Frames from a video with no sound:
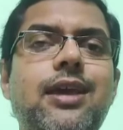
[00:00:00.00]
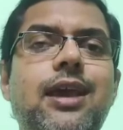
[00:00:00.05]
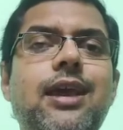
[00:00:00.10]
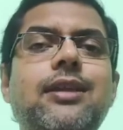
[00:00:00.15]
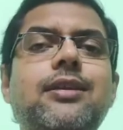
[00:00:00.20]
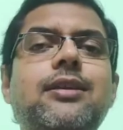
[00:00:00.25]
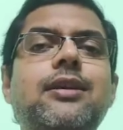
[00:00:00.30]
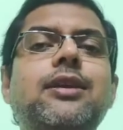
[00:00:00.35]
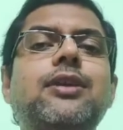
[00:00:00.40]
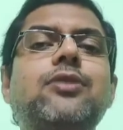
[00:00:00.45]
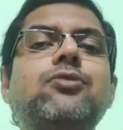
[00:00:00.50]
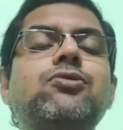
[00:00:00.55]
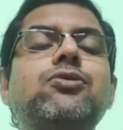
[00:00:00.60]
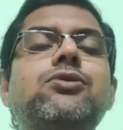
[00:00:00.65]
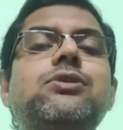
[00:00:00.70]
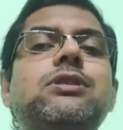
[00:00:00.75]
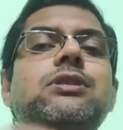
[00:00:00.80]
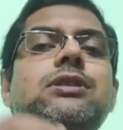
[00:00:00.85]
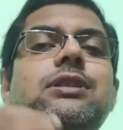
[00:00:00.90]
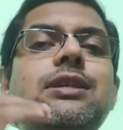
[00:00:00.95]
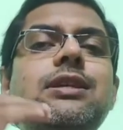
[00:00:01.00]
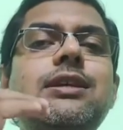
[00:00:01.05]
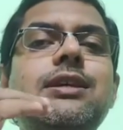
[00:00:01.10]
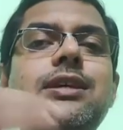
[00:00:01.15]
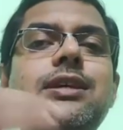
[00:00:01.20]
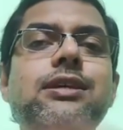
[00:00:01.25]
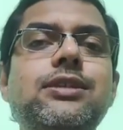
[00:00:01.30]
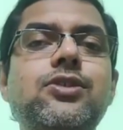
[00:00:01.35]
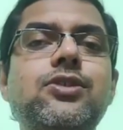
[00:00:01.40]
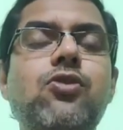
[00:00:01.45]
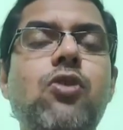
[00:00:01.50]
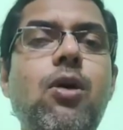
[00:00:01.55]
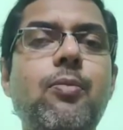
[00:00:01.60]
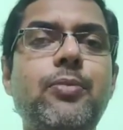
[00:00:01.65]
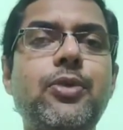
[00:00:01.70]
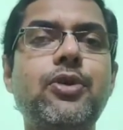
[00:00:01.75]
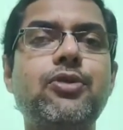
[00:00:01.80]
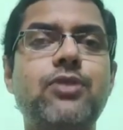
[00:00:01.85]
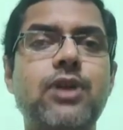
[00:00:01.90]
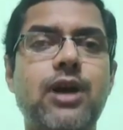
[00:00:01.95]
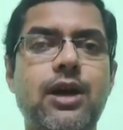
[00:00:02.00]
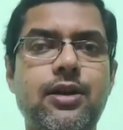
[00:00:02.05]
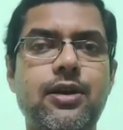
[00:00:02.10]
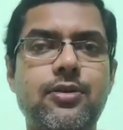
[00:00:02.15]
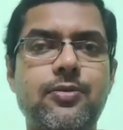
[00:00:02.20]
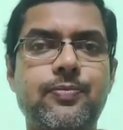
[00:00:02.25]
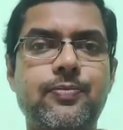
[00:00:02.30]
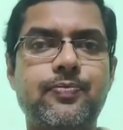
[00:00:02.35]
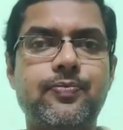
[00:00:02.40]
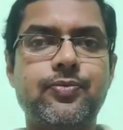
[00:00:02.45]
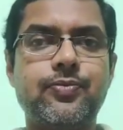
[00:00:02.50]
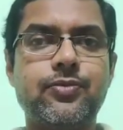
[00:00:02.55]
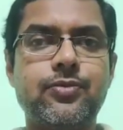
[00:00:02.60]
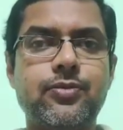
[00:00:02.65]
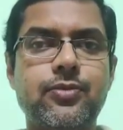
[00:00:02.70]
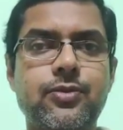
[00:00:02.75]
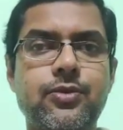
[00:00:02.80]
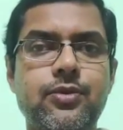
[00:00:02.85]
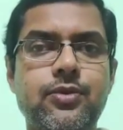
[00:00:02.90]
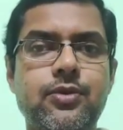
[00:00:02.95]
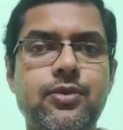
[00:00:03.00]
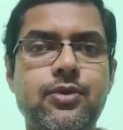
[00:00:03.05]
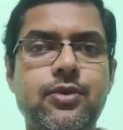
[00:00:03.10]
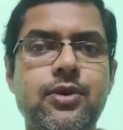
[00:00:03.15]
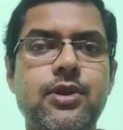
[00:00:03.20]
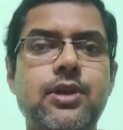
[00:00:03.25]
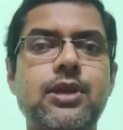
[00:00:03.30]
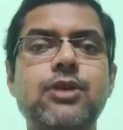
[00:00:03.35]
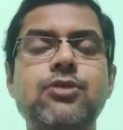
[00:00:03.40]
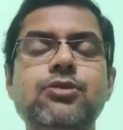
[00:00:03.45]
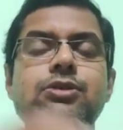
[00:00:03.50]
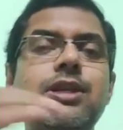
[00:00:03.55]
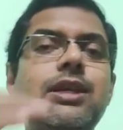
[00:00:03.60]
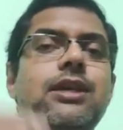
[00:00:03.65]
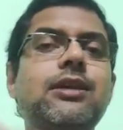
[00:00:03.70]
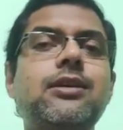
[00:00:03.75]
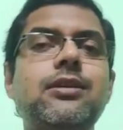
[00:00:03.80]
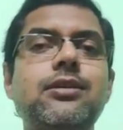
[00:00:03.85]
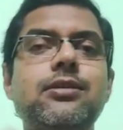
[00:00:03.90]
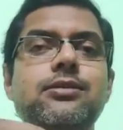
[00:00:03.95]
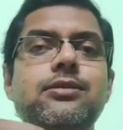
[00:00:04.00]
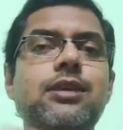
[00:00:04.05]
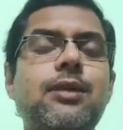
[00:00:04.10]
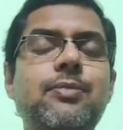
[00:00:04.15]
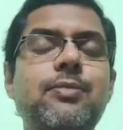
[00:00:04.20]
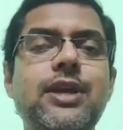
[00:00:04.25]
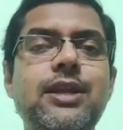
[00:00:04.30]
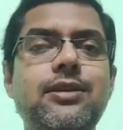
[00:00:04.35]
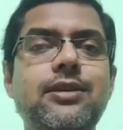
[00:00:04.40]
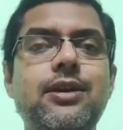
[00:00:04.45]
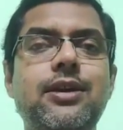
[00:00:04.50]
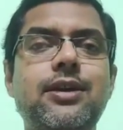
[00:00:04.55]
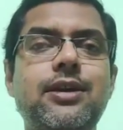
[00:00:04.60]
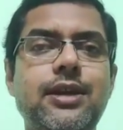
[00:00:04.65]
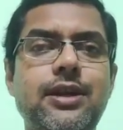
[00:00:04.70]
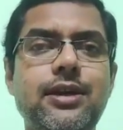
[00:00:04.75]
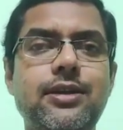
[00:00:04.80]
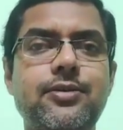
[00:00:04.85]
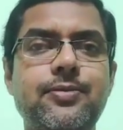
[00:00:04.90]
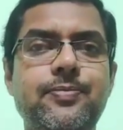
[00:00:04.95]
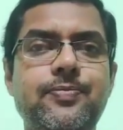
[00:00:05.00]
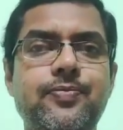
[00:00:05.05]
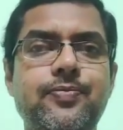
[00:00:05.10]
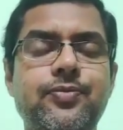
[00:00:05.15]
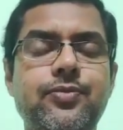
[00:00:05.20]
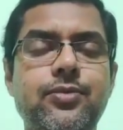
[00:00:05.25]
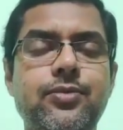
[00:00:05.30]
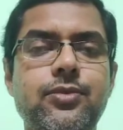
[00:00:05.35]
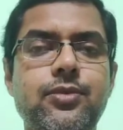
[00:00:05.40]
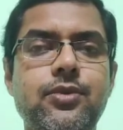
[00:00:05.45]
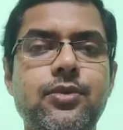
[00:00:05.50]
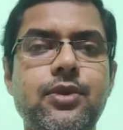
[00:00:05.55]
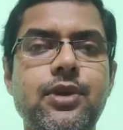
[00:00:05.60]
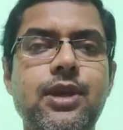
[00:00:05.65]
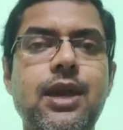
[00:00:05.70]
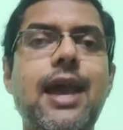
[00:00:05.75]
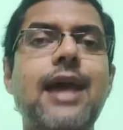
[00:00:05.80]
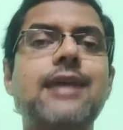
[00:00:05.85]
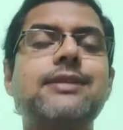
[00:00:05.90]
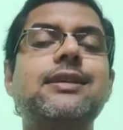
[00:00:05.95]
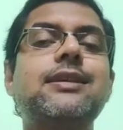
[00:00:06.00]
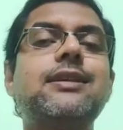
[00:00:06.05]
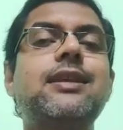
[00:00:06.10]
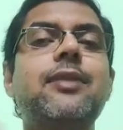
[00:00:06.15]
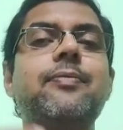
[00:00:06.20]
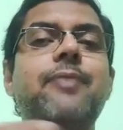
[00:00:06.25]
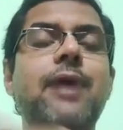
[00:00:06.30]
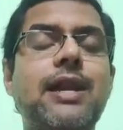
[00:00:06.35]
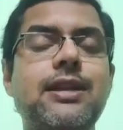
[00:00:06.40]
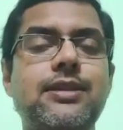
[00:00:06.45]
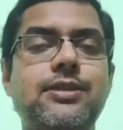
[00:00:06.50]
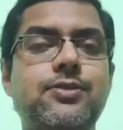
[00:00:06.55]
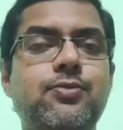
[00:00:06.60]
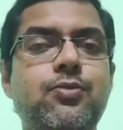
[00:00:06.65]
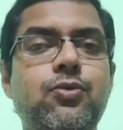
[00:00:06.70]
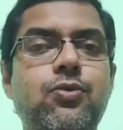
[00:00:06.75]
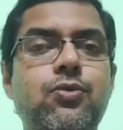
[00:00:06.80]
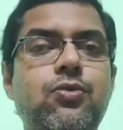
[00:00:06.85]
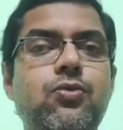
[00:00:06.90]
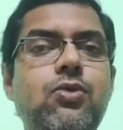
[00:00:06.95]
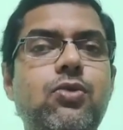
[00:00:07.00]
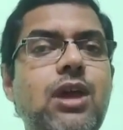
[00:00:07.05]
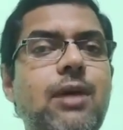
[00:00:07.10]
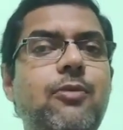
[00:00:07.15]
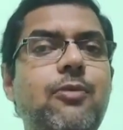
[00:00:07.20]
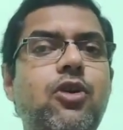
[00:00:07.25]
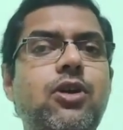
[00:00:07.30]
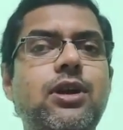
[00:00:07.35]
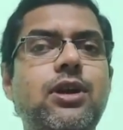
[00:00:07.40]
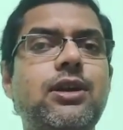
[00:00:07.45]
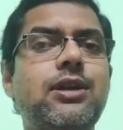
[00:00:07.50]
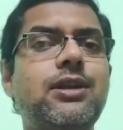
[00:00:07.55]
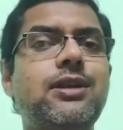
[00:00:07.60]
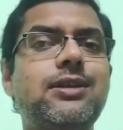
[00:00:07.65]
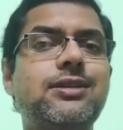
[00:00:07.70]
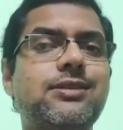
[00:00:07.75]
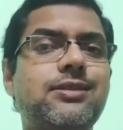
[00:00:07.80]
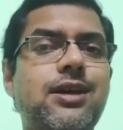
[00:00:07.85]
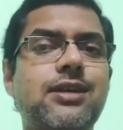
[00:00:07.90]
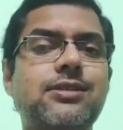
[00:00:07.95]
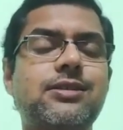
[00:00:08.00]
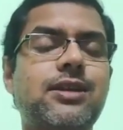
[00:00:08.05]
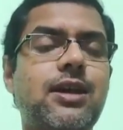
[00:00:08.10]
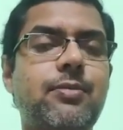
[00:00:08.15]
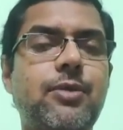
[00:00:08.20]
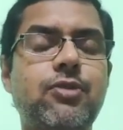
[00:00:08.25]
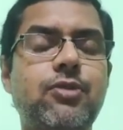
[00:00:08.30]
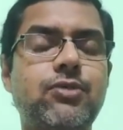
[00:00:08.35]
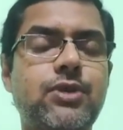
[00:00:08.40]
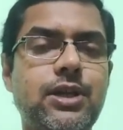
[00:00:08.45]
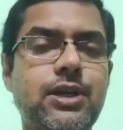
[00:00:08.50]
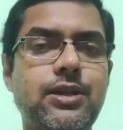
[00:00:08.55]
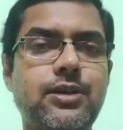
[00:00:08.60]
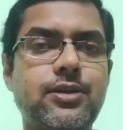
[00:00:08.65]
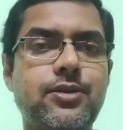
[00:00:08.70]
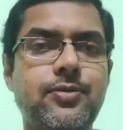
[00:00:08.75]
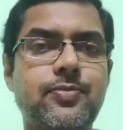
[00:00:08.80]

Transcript: can use his computer using some internet as a reference book. We have already discussed about it,